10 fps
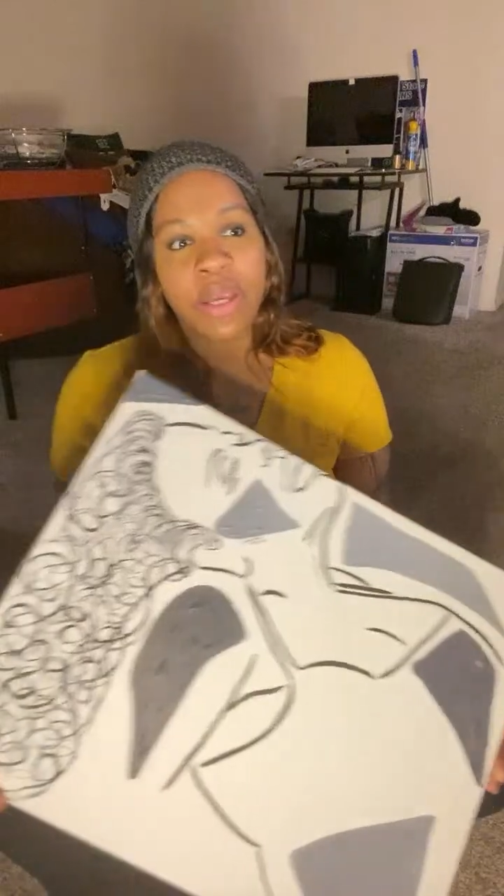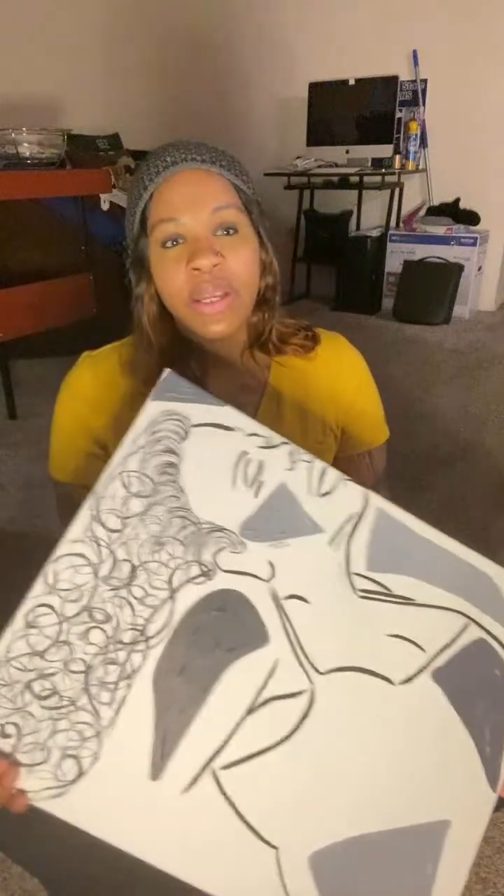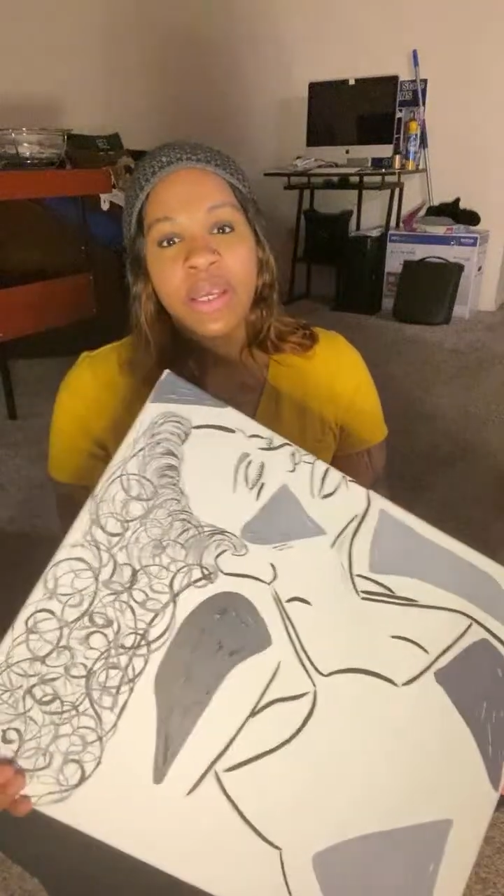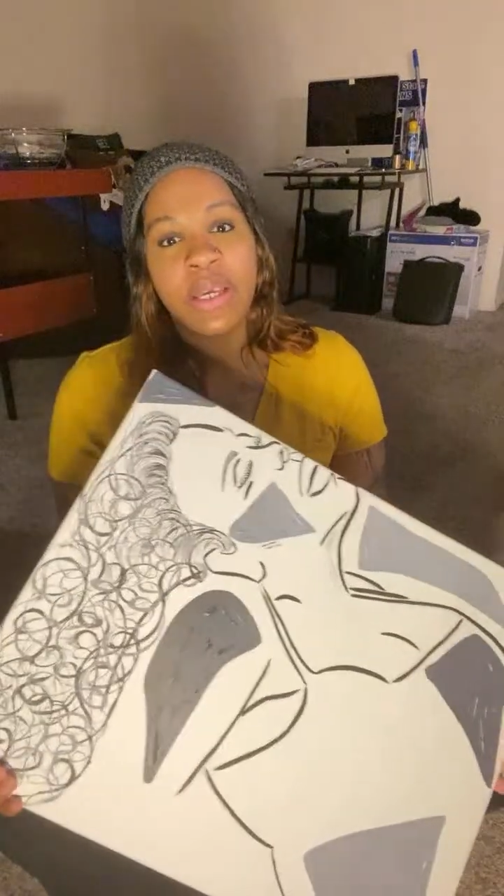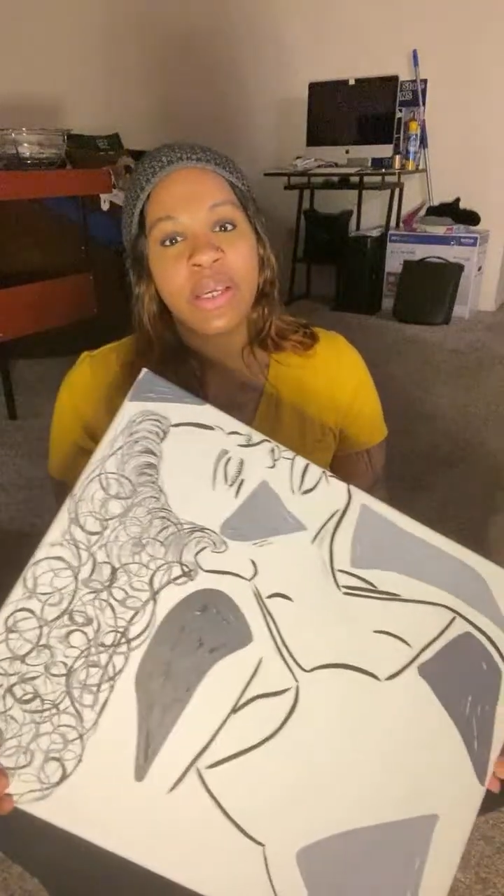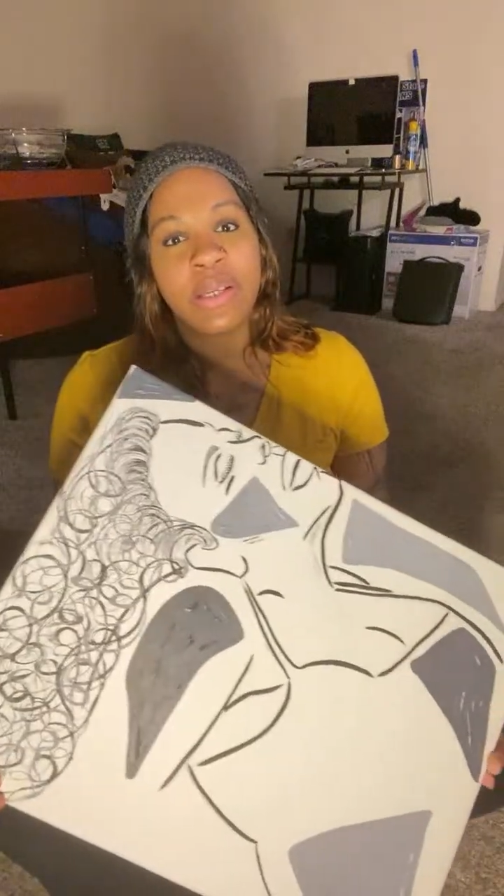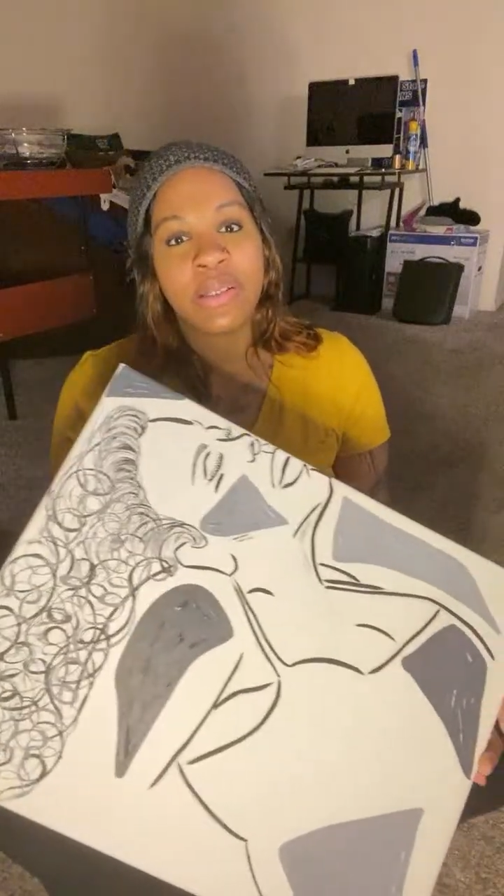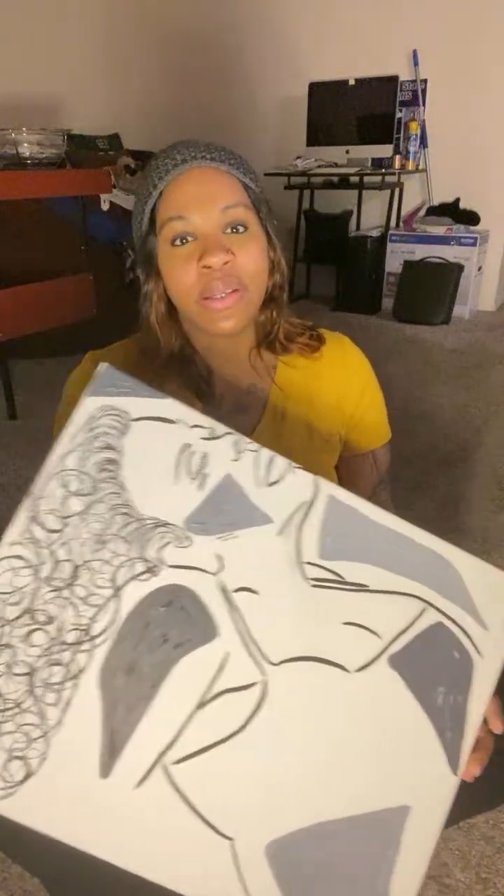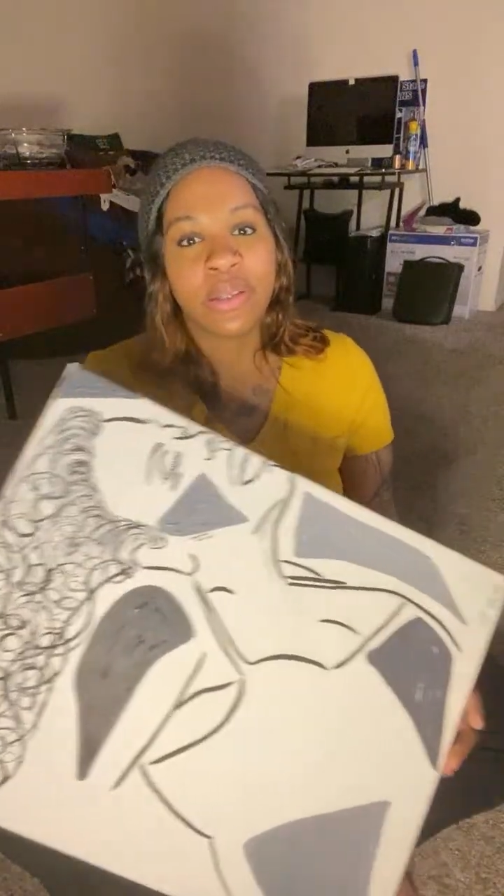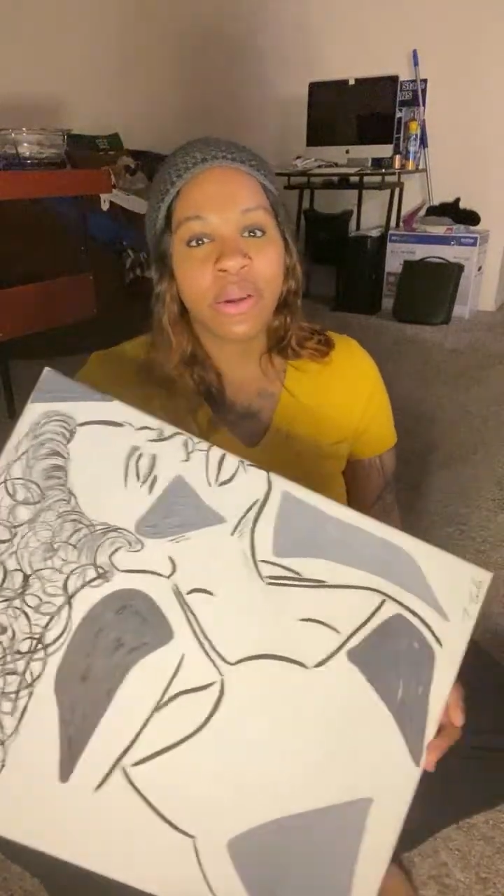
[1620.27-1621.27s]
of these,
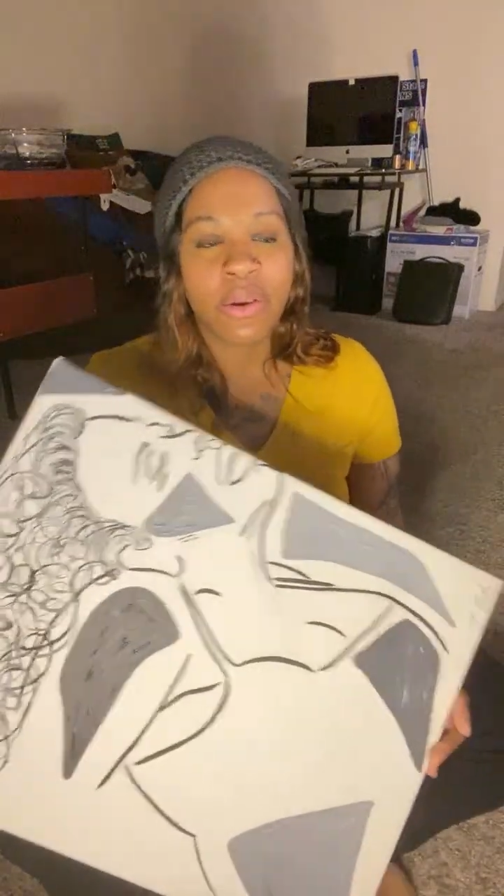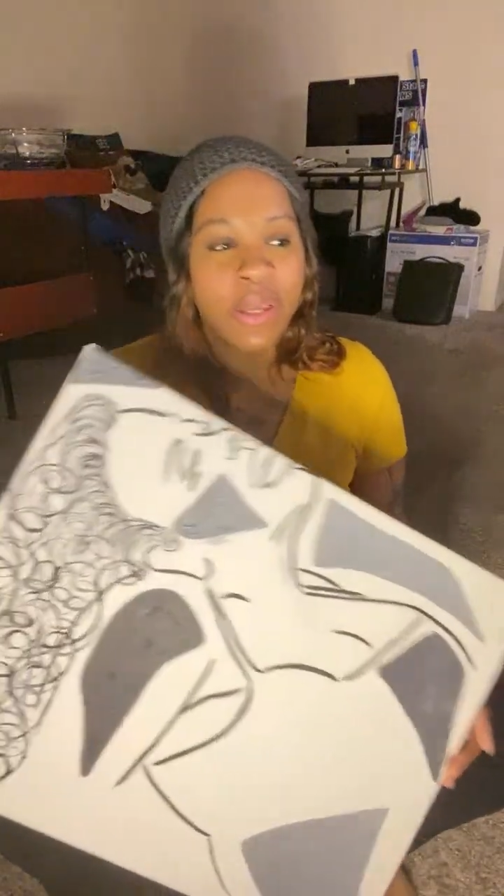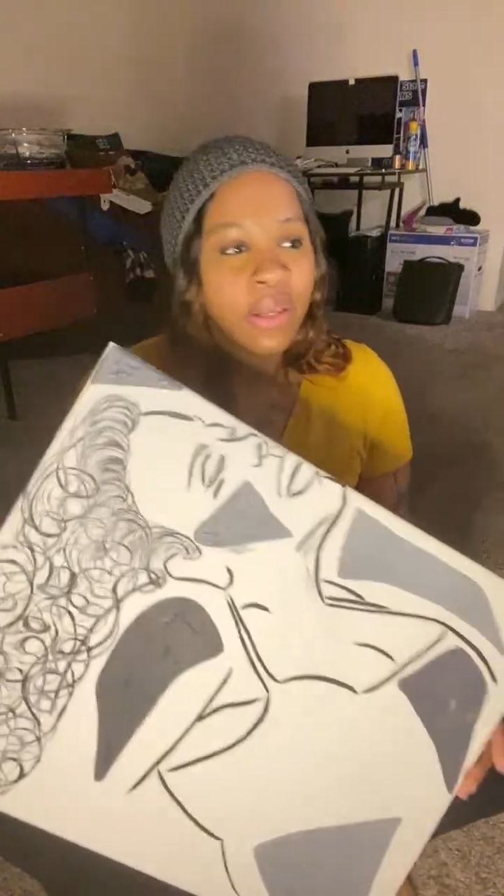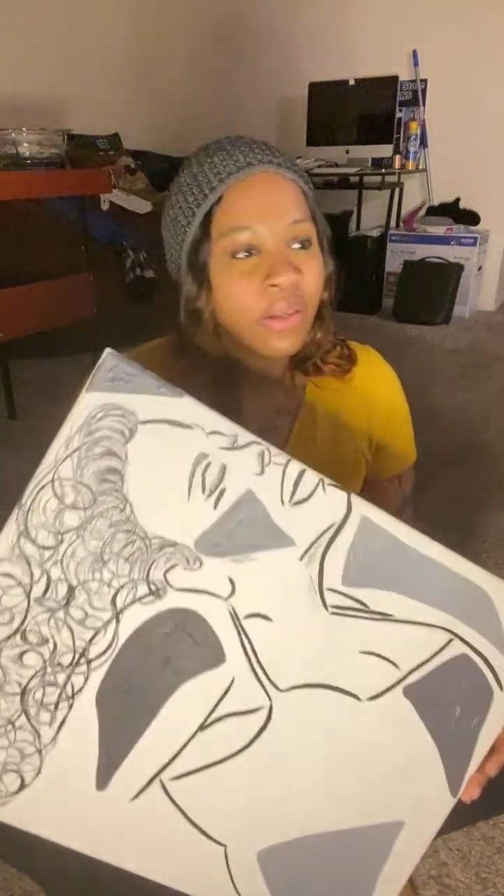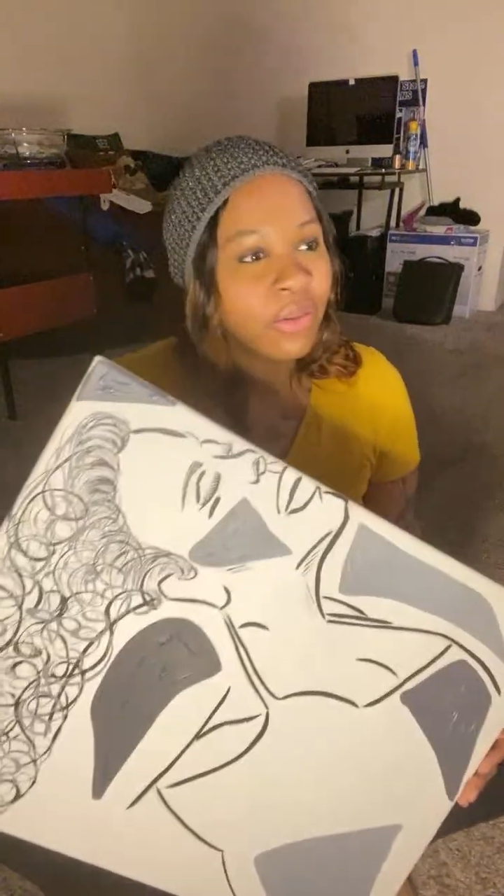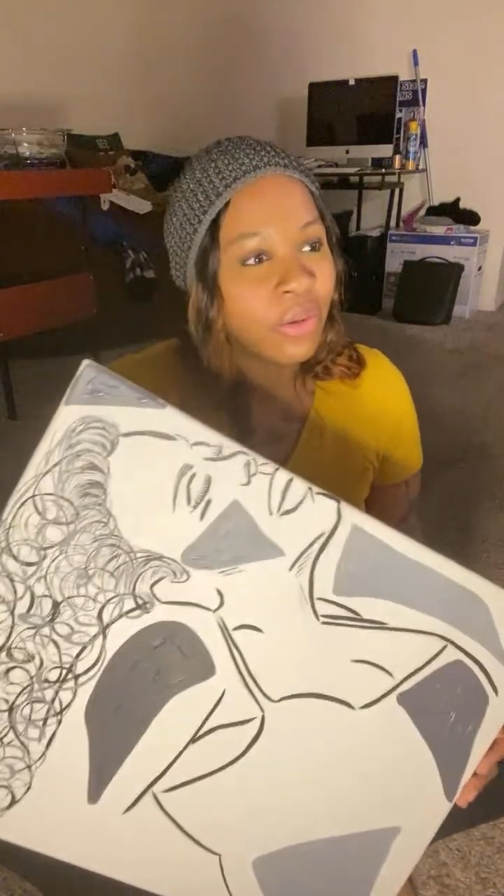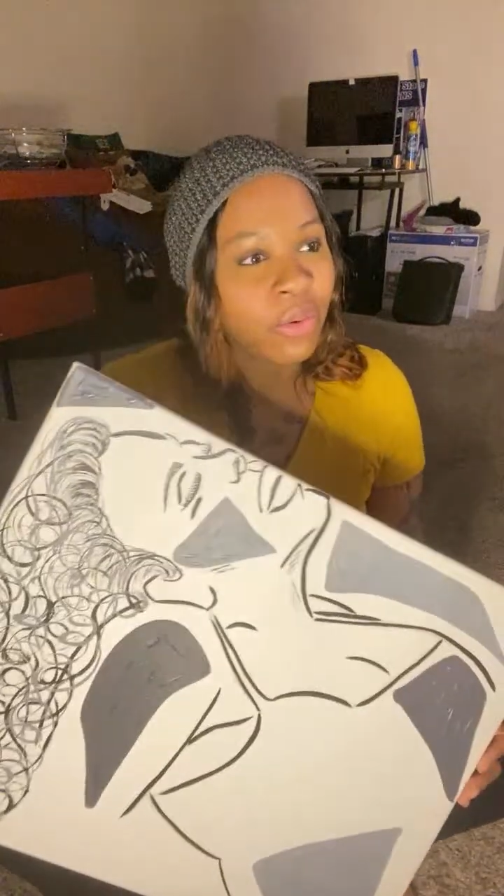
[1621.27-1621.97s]
30, you know,